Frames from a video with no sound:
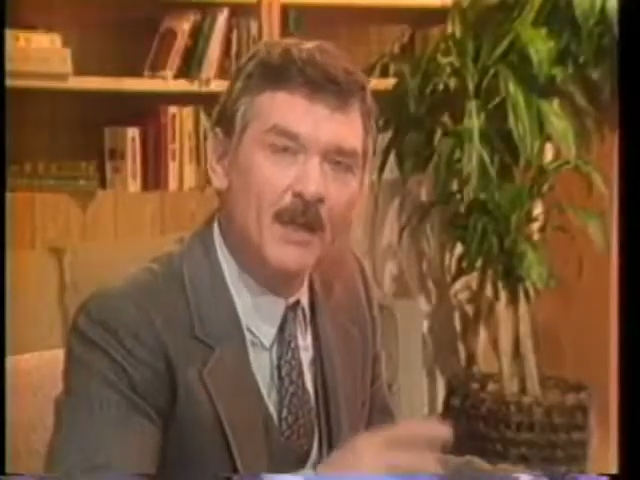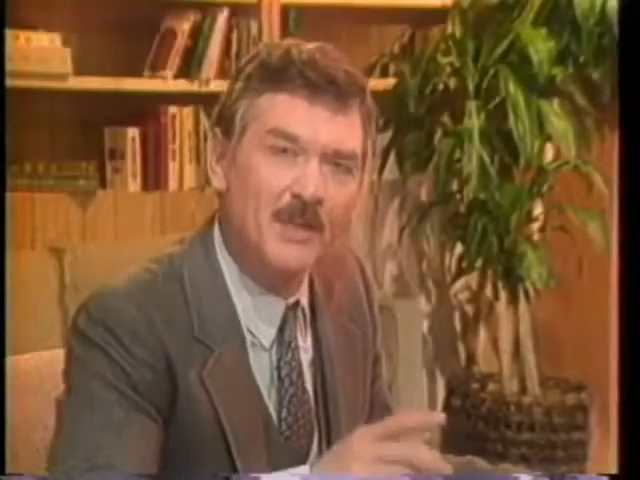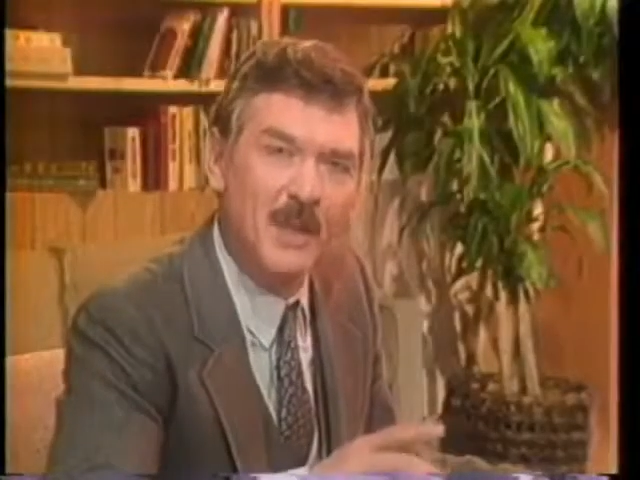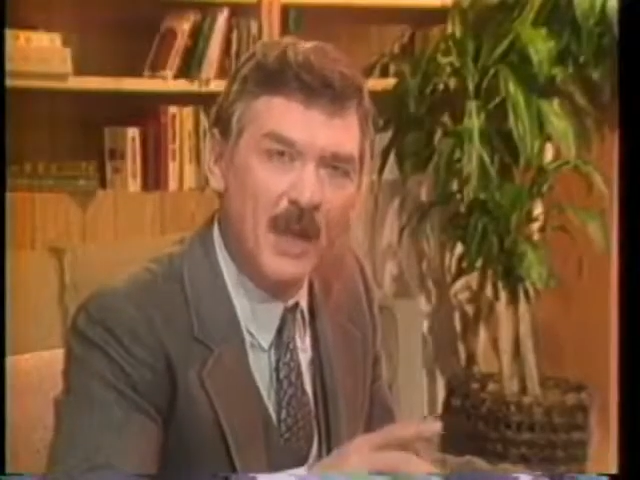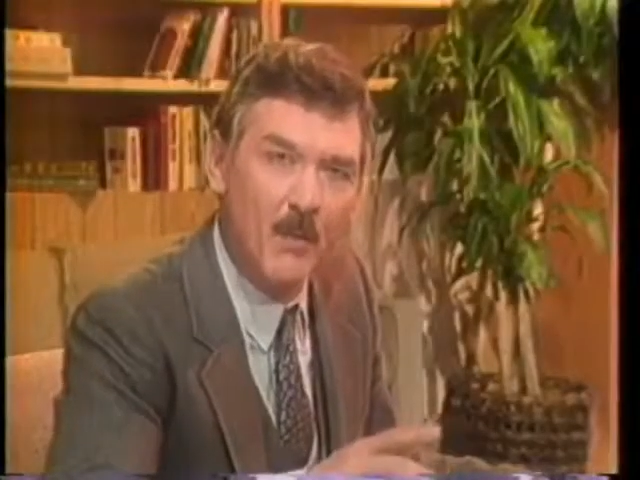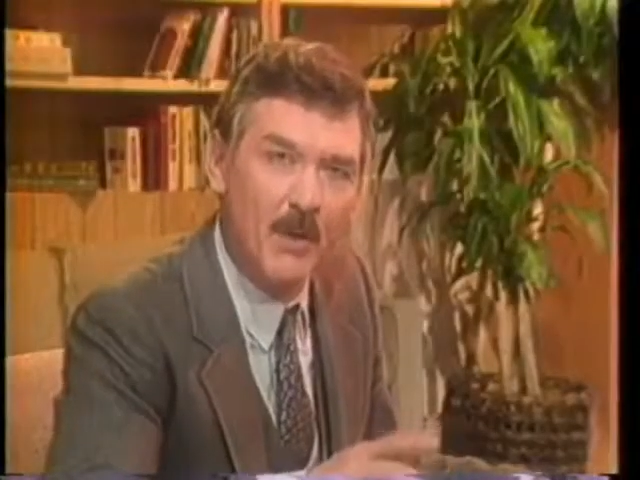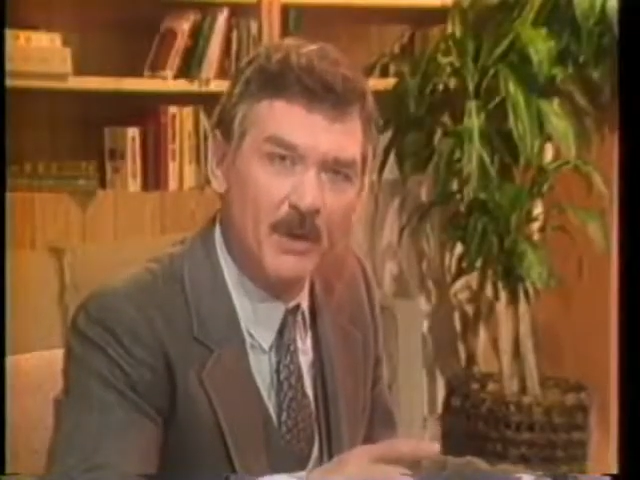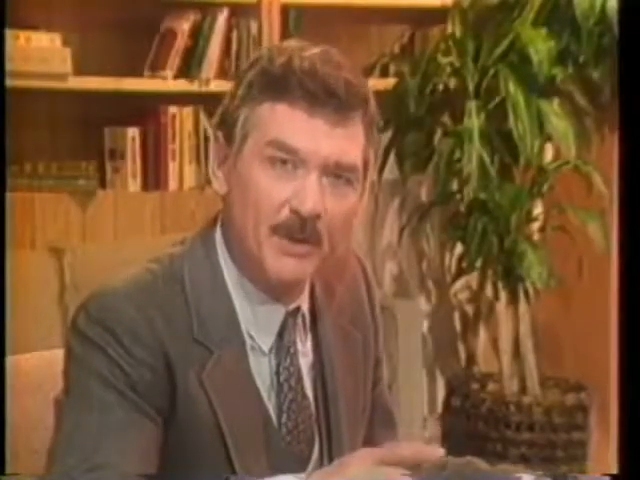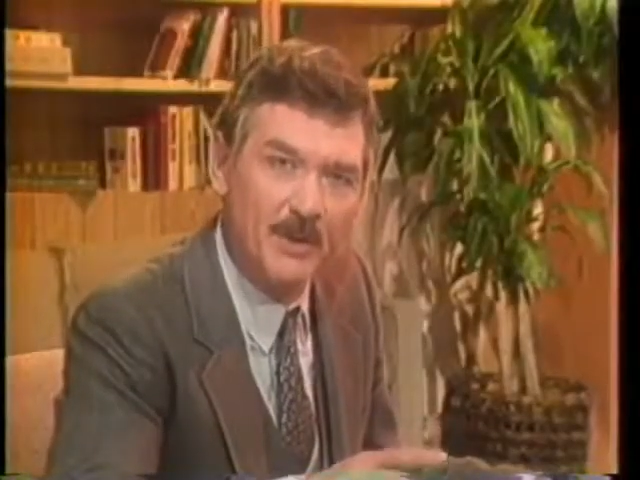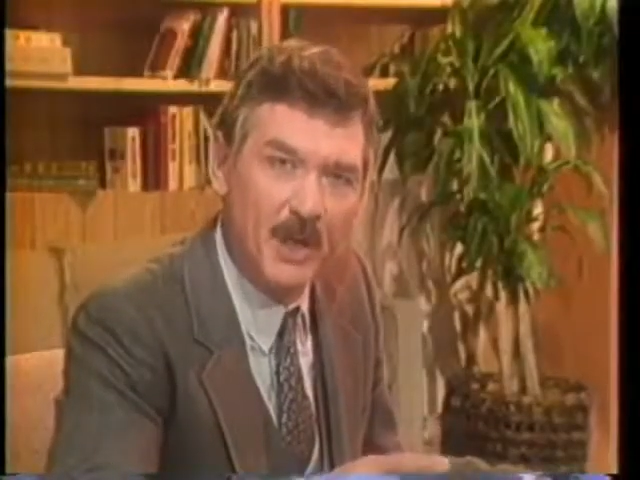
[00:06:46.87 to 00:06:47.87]
Let's say I
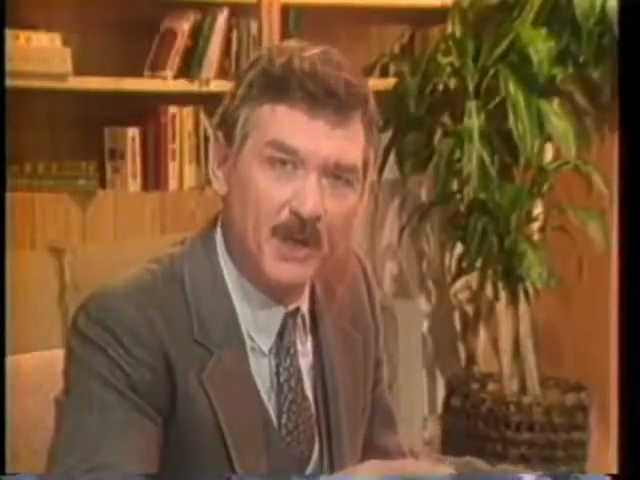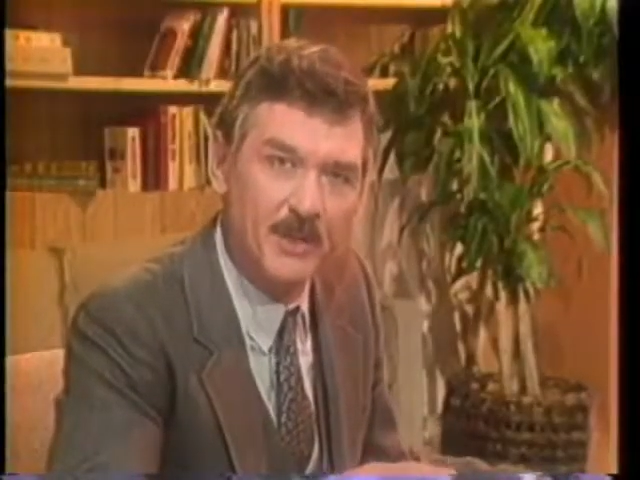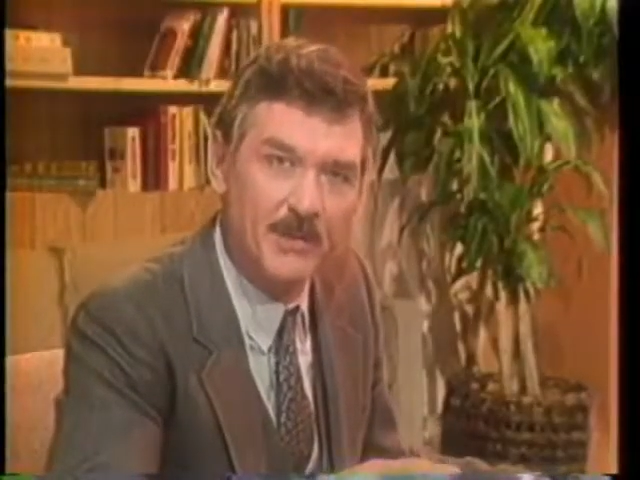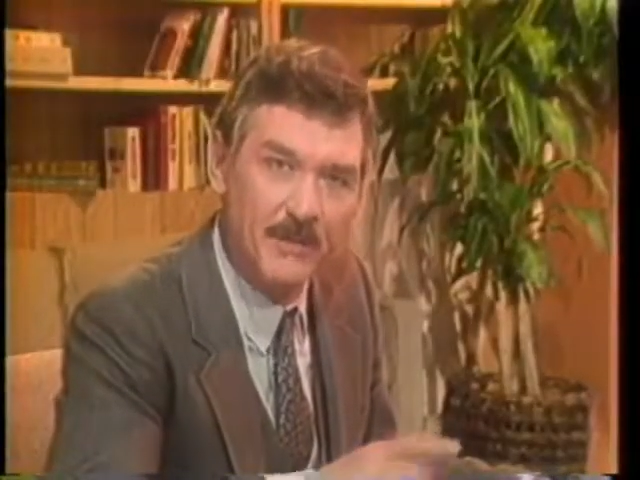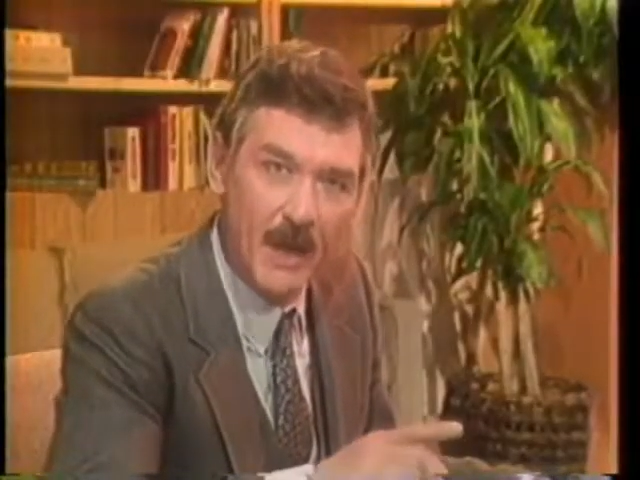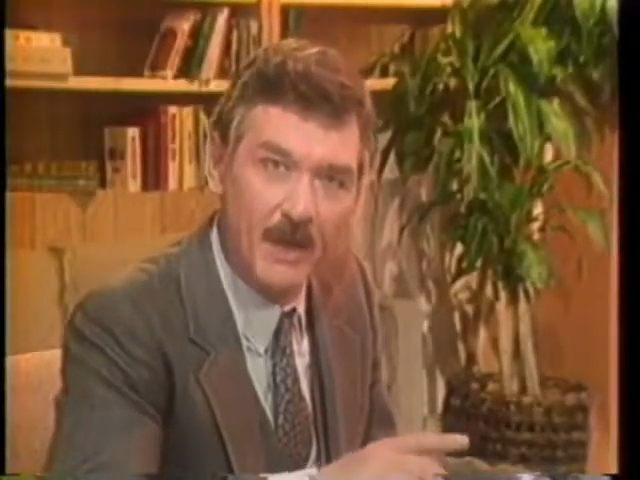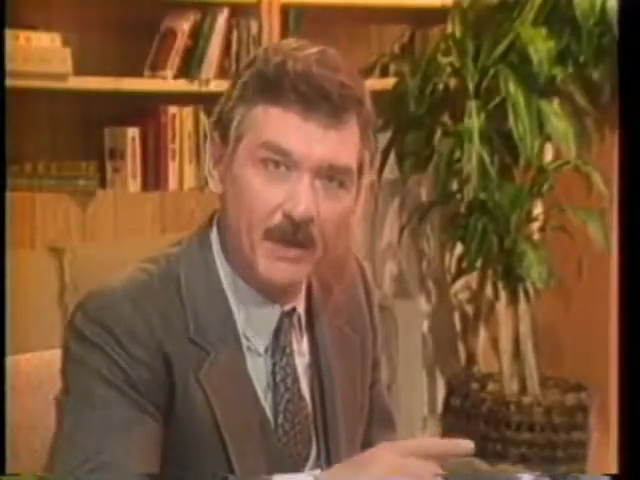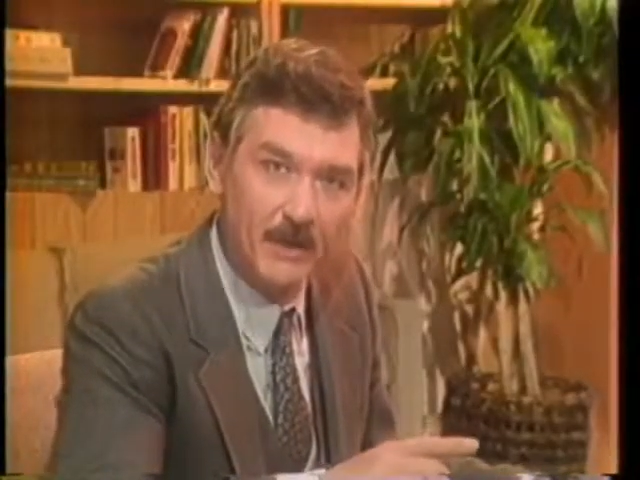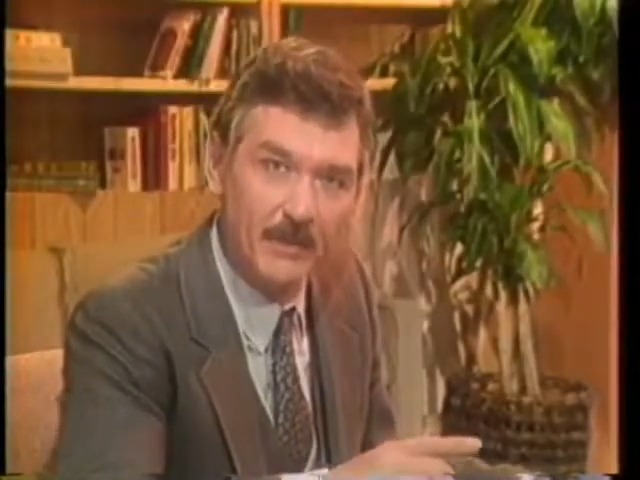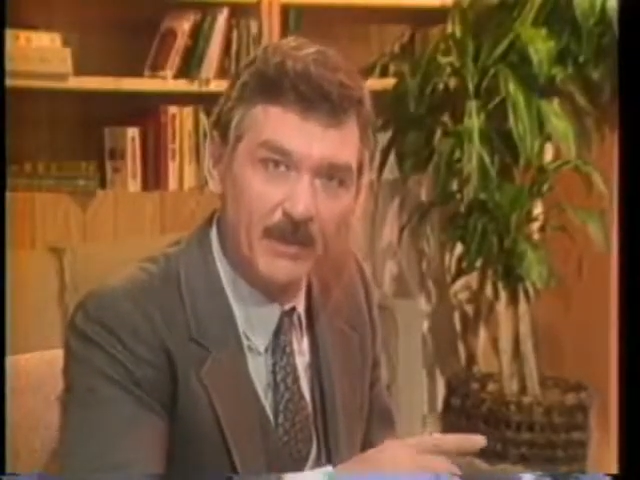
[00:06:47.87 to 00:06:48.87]
wanted to change the
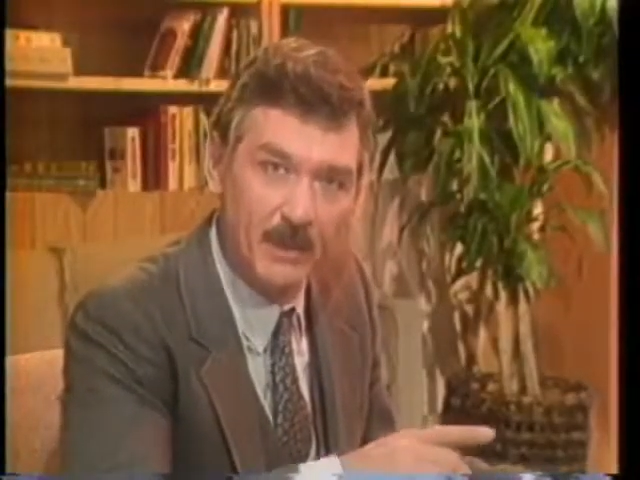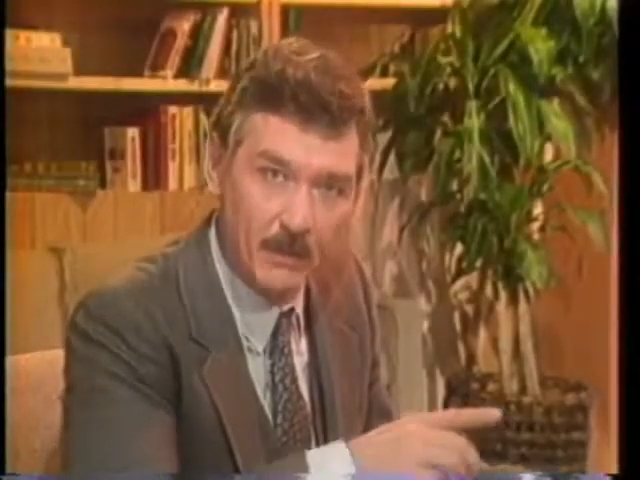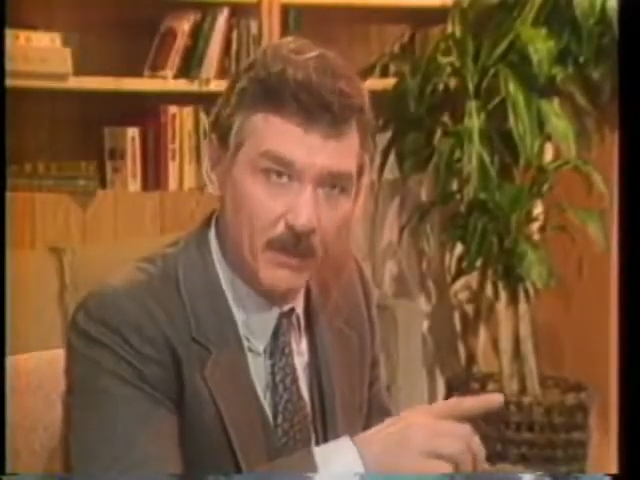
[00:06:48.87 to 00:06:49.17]
values in